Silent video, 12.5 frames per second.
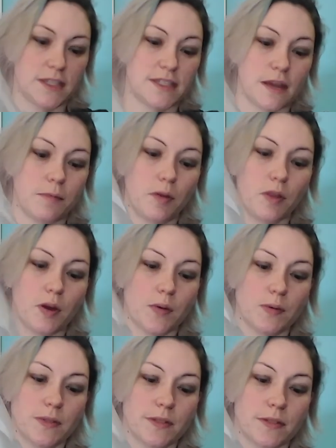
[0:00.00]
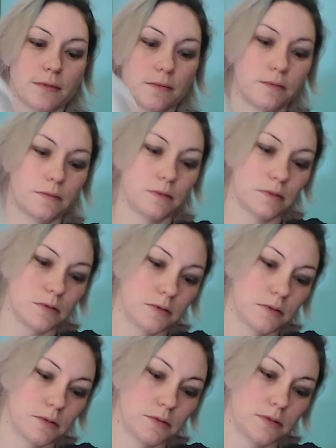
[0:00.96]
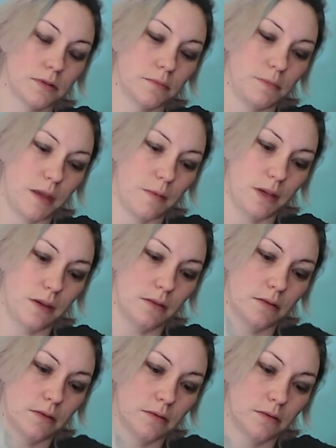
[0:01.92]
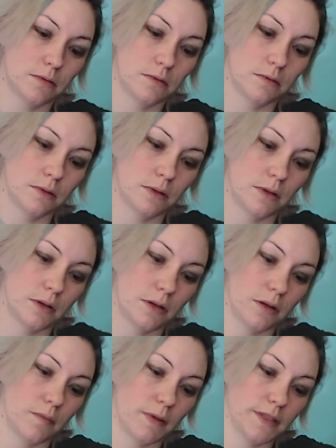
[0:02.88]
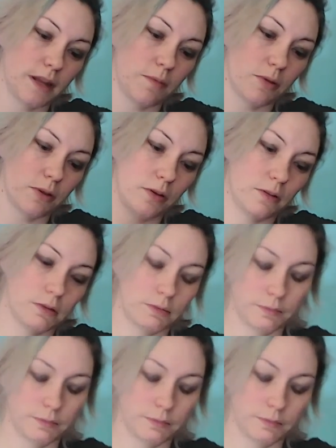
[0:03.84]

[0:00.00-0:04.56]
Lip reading: and staple those. Maybe. Come on, staple.